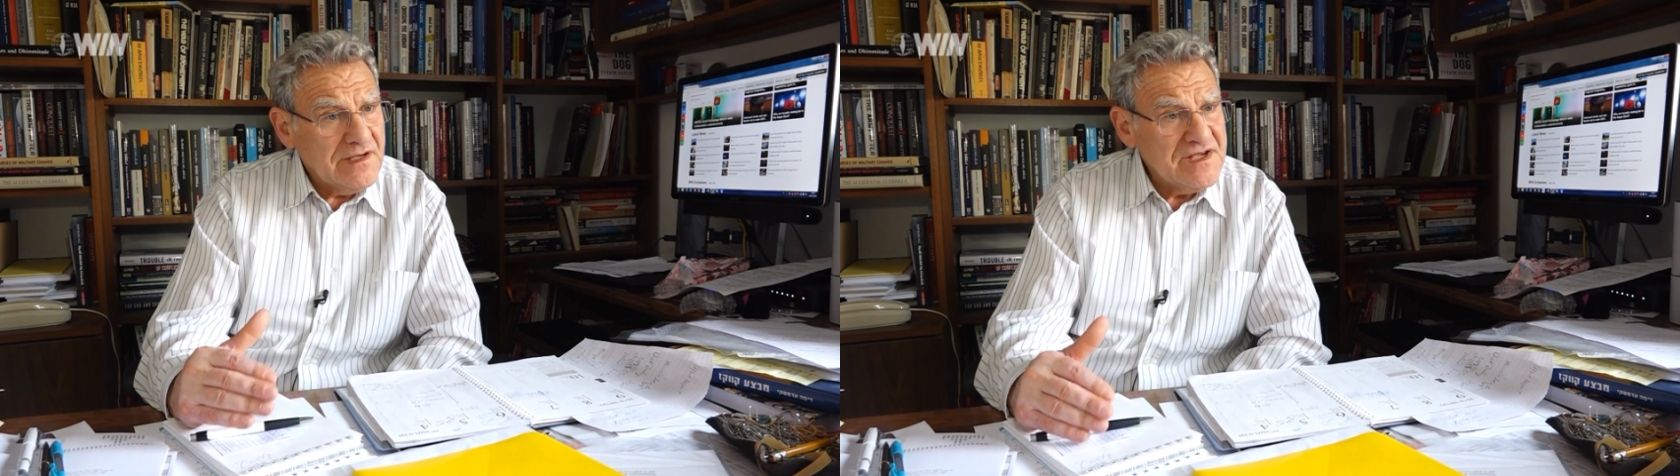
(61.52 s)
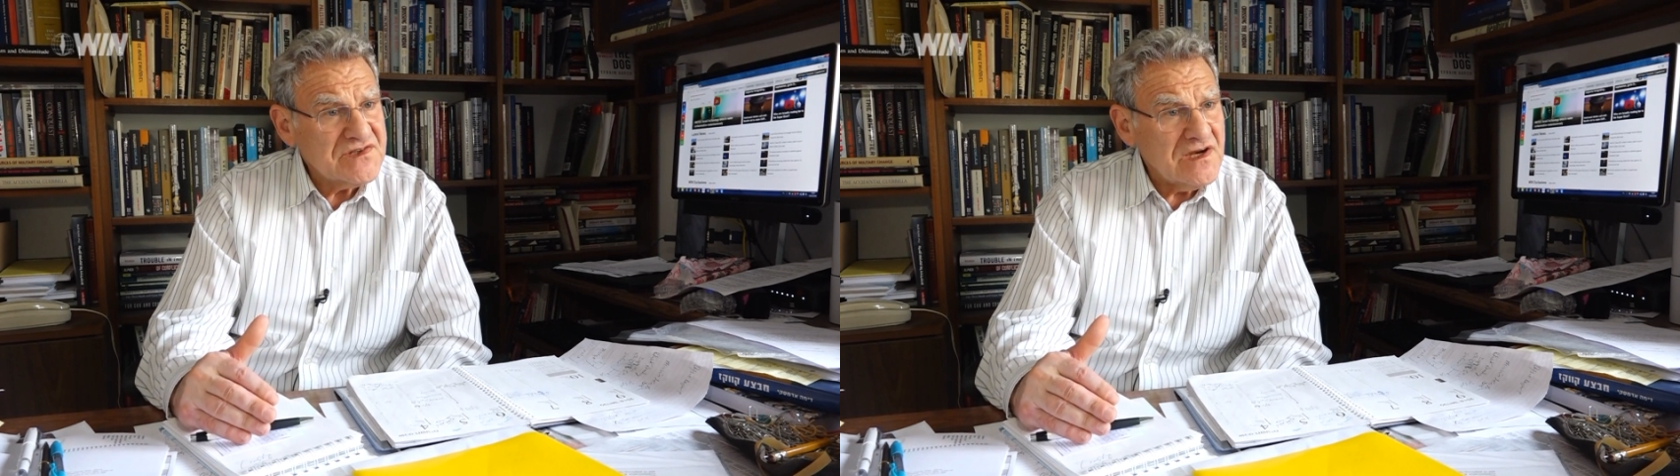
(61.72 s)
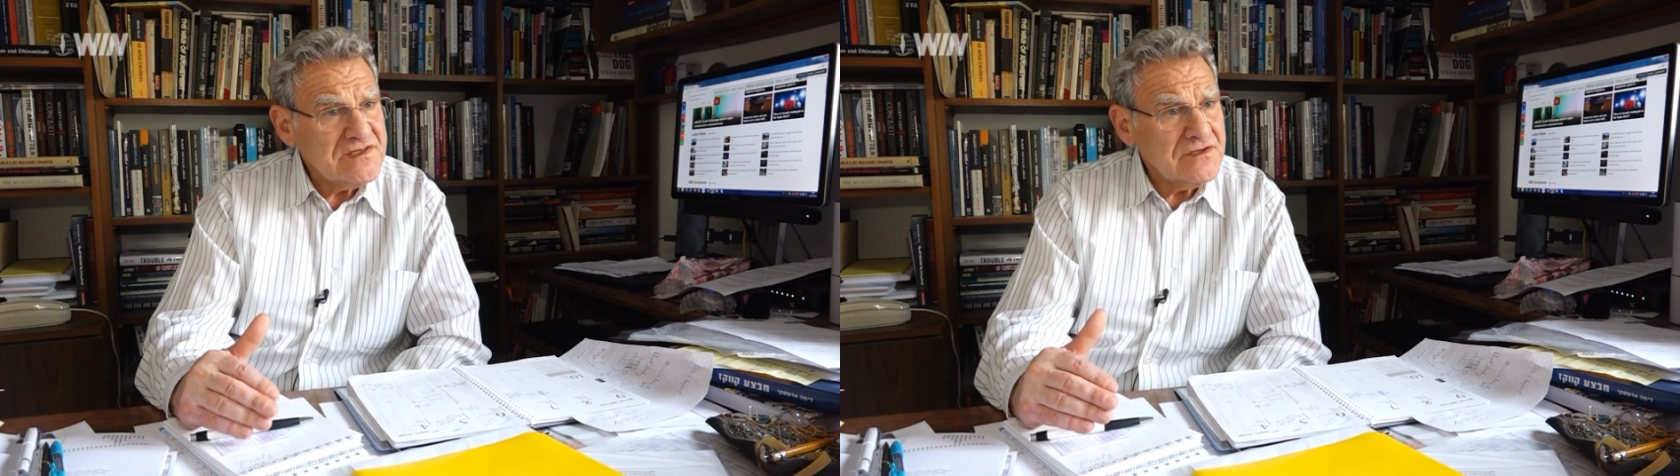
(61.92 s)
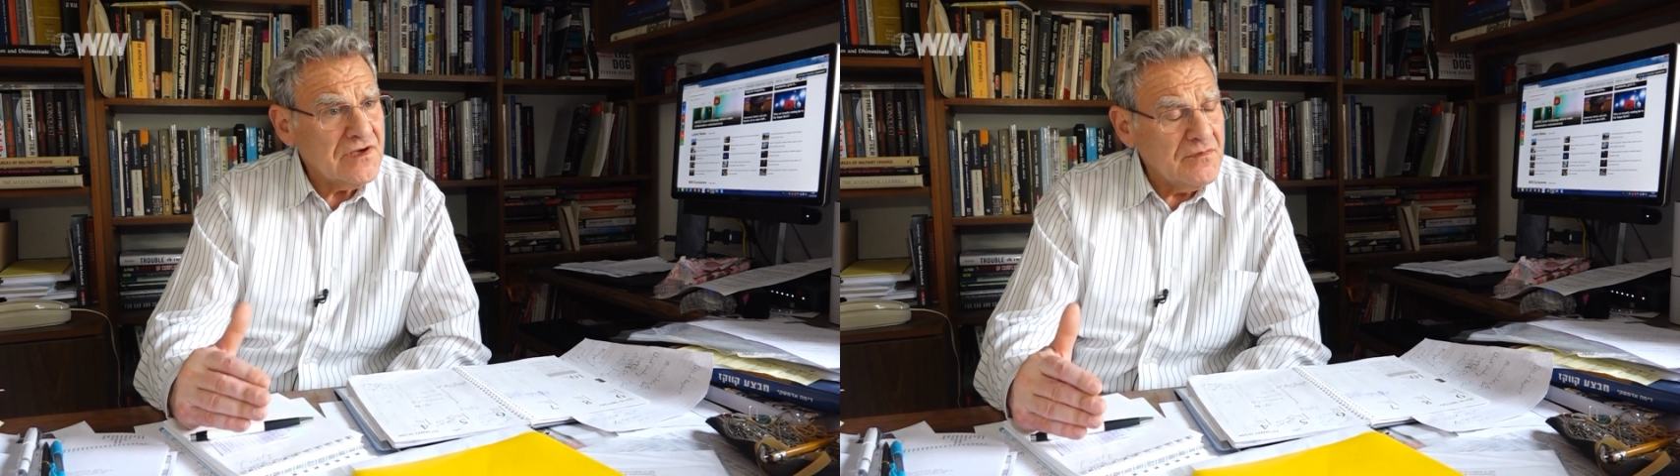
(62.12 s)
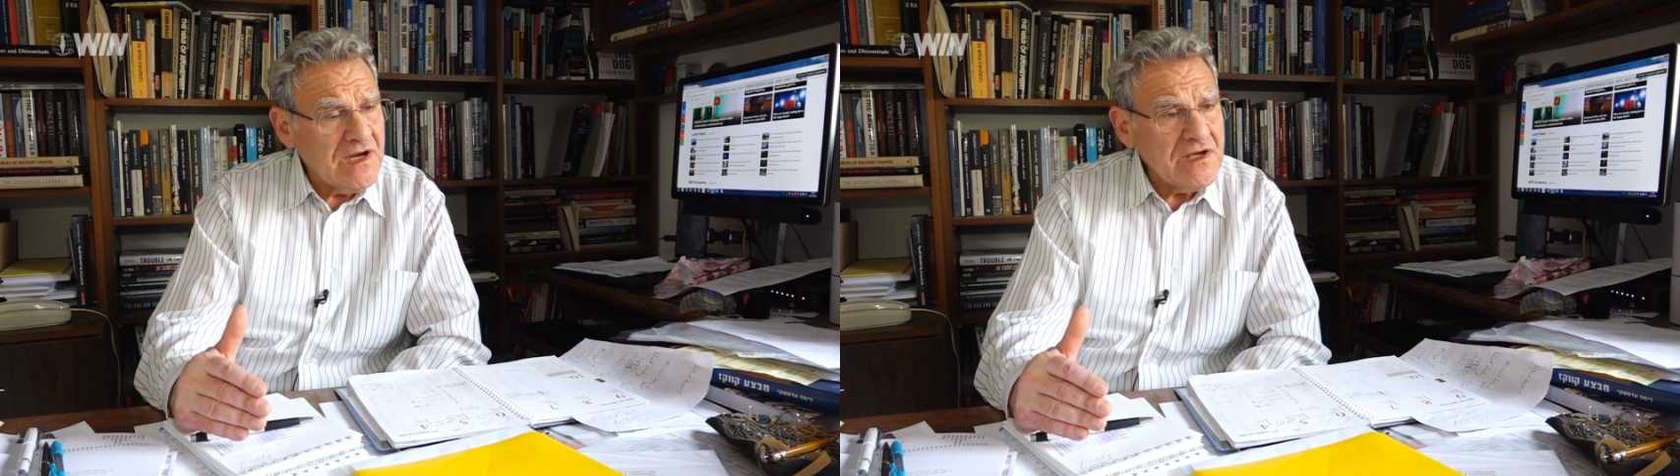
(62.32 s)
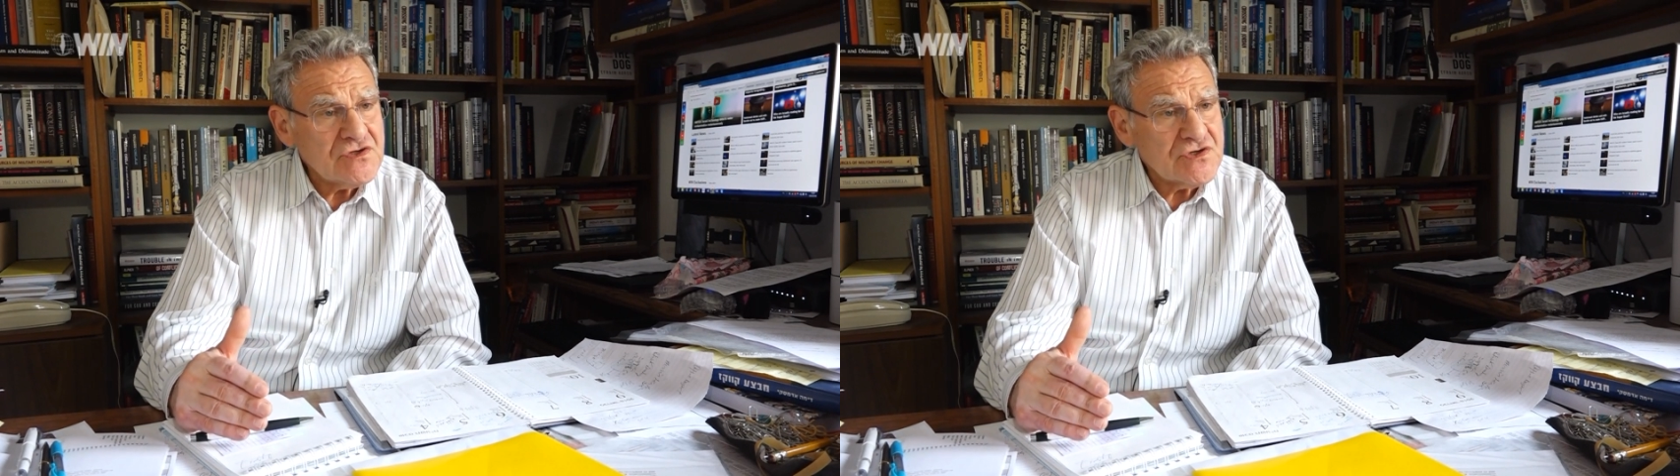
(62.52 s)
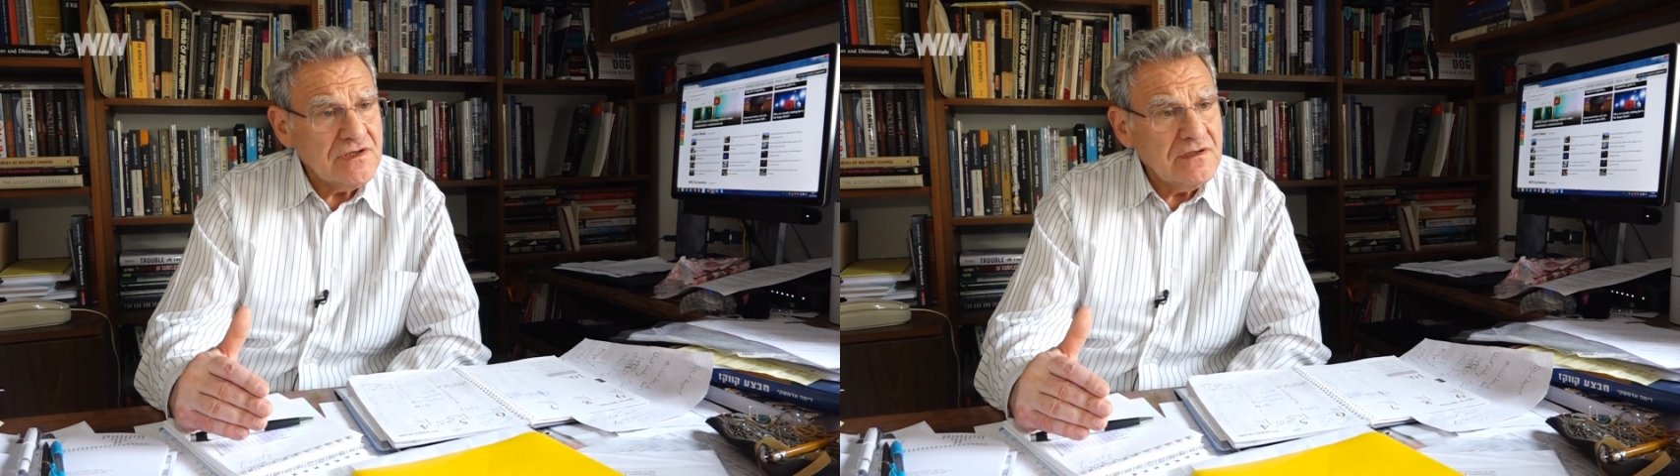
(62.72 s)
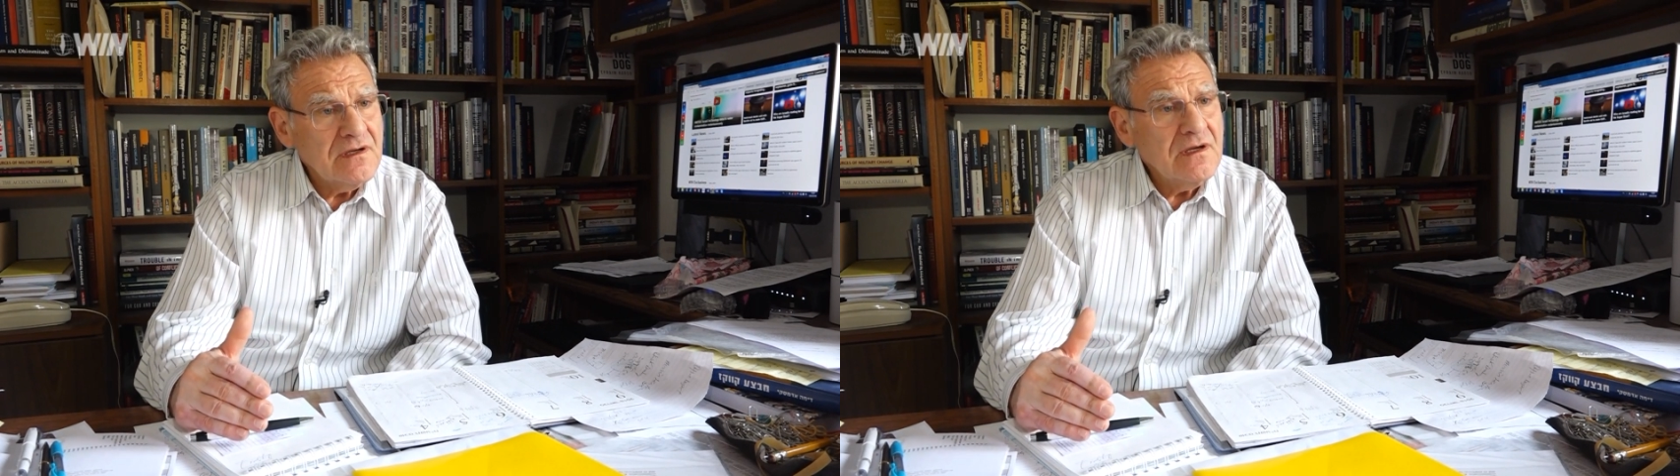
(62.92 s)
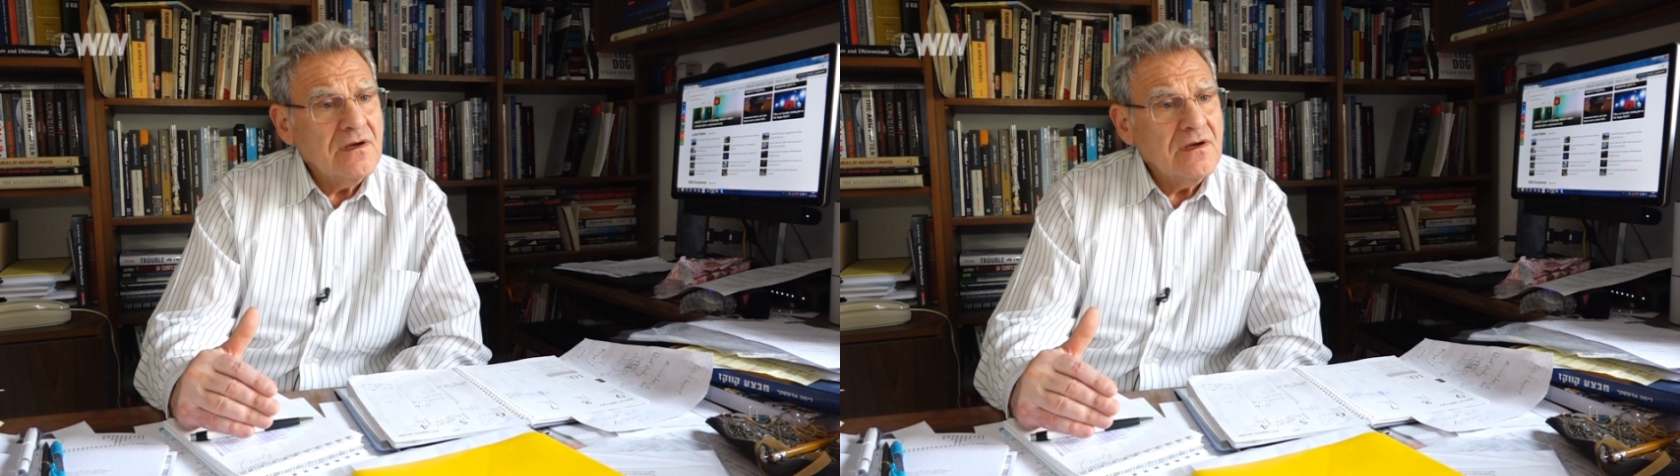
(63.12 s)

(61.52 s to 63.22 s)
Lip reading: Israel's determination